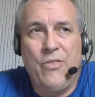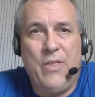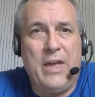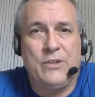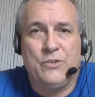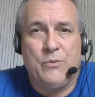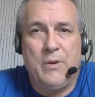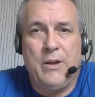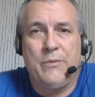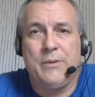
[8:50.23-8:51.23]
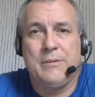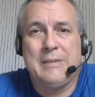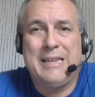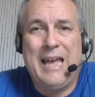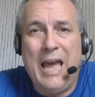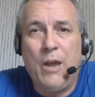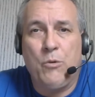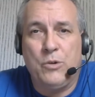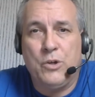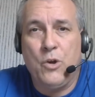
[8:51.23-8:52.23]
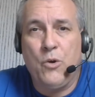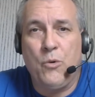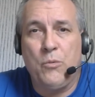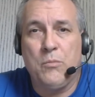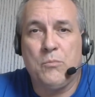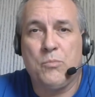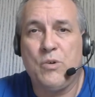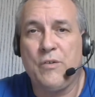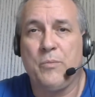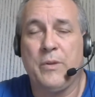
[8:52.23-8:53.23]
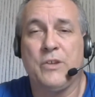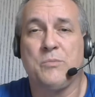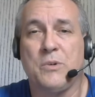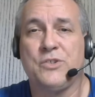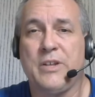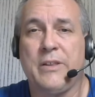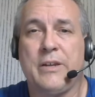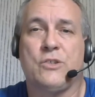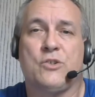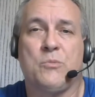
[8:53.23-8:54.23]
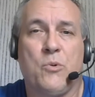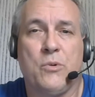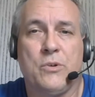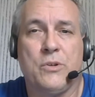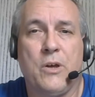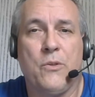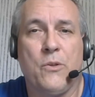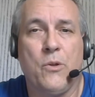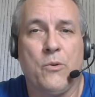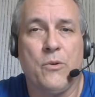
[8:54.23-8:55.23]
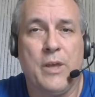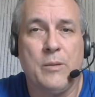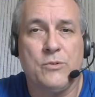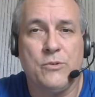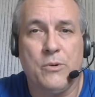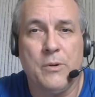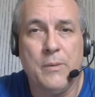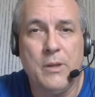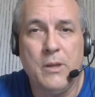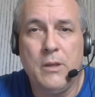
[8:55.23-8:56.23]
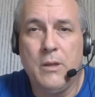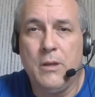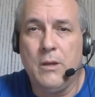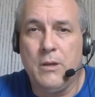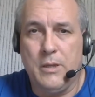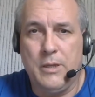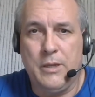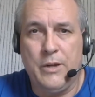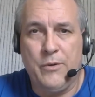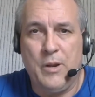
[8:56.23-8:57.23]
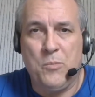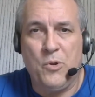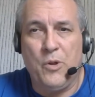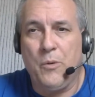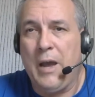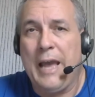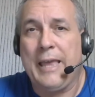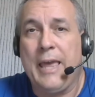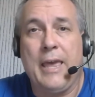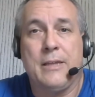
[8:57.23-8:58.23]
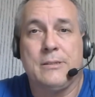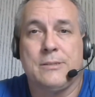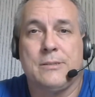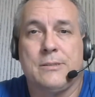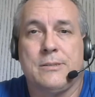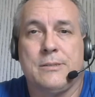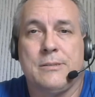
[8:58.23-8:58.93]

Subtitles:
is the route that I would go, preferably, as much as I like to support the local game store here in Amarillo. I can't.